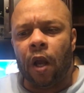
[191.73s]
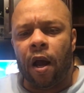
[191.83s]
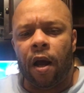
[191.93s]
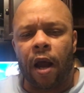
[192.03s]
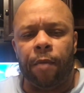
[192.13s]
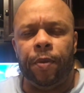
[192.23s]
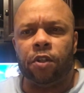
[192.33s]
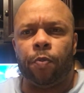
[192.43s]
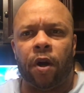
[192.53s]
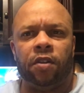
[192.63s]
I'd
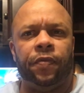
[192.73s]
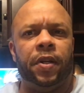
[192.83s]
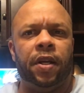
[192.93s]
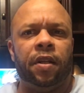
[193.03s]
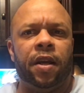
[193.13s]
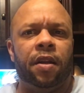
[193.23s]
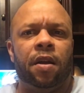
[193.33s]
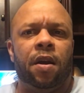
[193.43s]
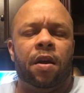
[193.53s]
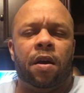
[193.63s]
be surprised if you didn't get
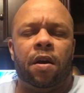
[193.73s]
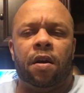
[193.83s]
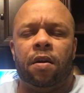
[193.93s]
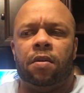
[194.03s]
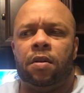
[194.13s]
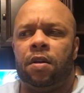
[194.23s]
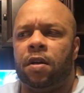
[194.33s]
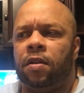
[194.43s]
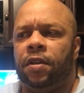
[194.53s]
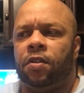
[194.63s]

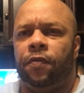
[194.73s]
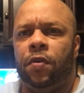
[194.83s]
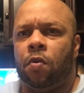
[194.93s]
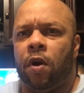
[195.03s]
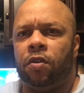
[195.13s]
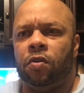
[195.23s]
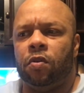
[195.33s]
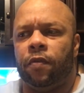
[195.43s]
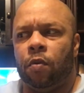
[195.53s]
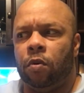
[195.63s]
at least a few
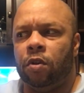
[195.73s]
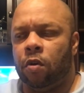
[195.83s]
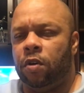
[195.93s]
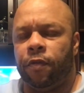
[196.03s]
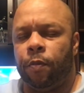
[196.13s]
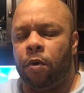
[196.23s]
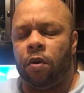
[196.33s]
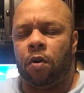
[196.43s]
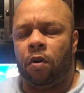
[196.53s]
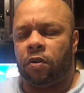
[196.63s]
questions over, you know, different
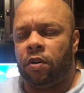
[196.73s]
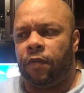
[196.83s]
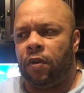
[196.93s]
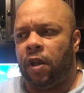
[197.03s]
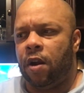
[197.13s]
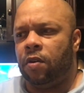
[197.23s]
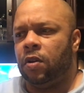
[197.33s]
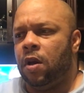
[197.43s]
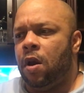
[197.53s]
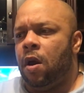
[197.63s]
protocols and different layers.